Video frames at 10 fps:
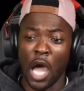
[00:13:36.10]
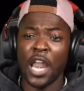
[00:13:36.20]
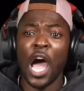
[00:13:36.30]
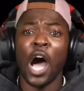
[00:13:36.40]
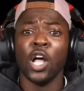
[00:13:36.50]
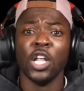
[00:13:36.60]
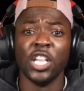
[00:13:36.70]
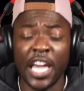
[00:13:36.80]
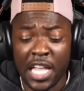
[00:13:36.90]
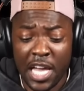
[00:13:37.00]
no, no,
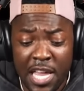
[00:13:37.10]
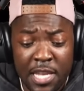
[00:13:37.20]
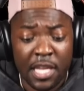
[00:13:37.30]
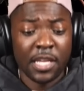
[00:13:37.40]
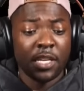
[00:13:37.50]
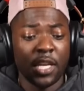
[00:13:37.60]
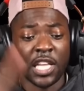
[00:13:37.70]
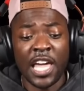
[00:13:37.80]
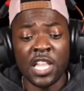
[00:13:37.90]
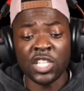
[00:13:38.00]
Leland, hey,
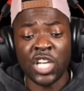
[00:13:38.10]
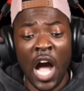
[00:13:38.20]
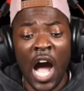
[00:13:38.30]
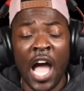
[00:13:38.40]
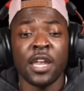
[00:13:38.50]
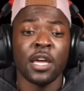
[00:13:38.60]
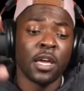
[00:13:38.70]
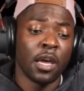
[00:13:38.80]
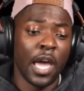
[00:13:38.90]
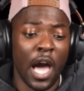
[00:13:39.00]
Leland John, what's
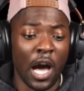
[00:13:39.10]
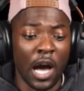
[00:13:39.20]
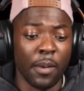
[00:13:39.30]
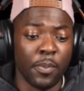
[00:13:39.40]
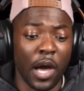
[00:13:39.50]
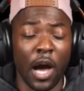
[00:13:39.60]
up, what's up, uh,